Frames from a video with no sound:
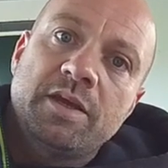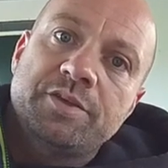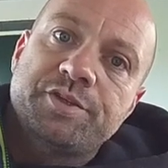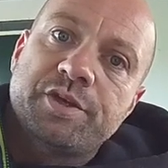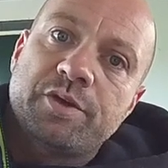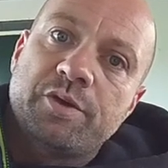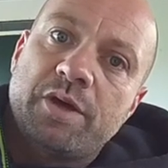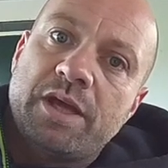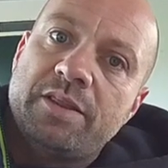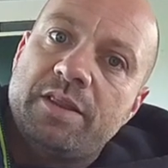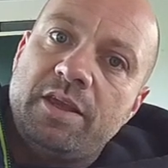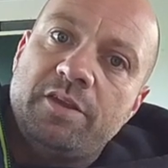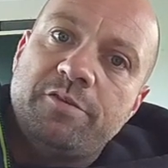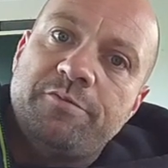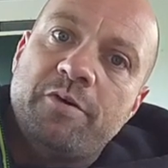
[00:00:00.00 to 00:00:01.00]
So, and
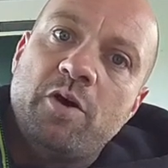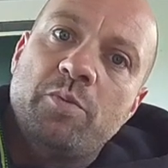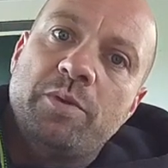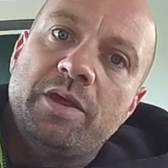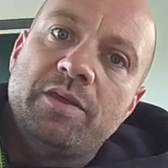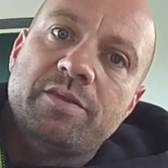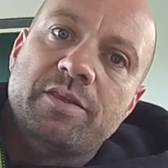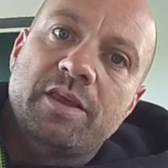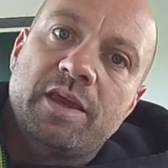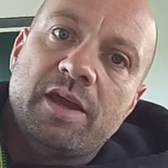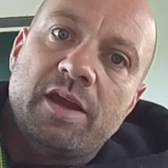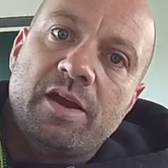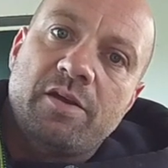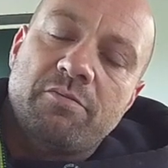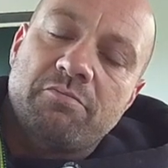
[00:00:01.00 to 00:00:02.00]
these foamies, they
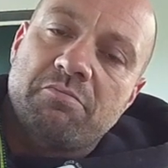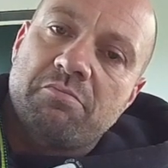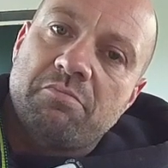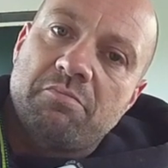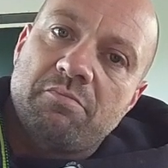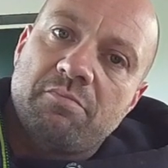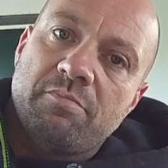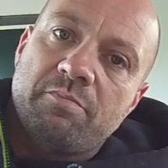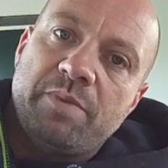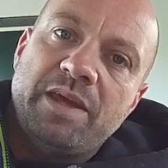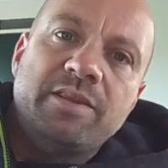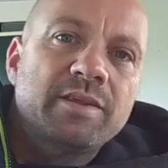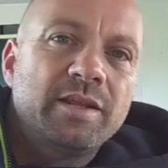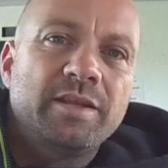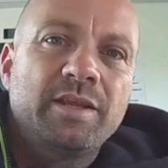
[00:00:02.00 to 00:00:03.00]
are
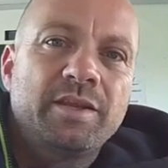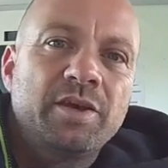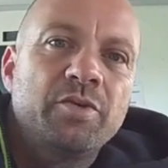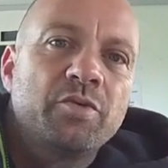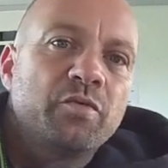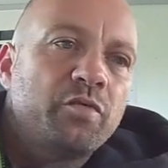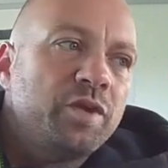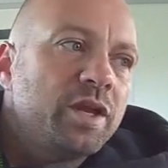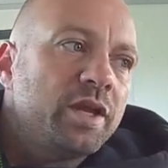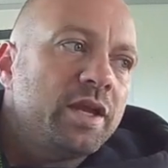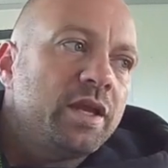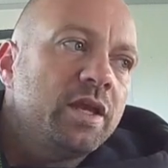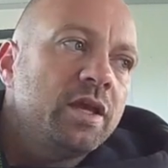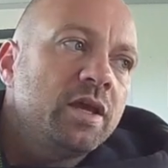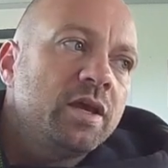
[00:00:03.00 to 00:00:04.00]
basically, they don't
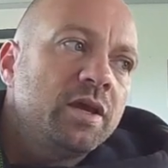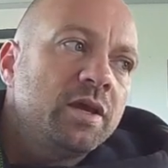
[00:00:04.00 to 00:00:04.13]
really